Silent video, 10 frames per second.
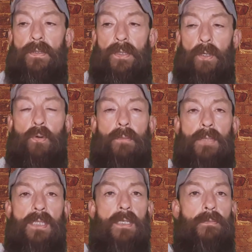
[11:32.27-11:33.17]
the
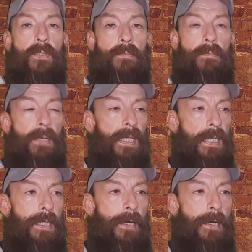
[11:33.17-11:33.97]
equipment seems to be picking it